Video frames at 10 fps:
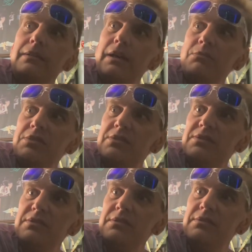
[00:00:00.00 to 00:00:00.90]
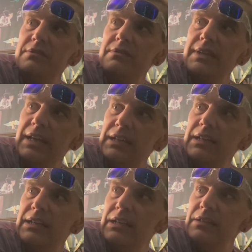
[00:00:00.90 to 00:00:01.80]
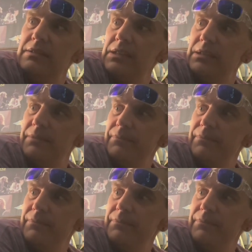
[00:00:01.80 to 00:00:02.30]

I'm just taking it easy,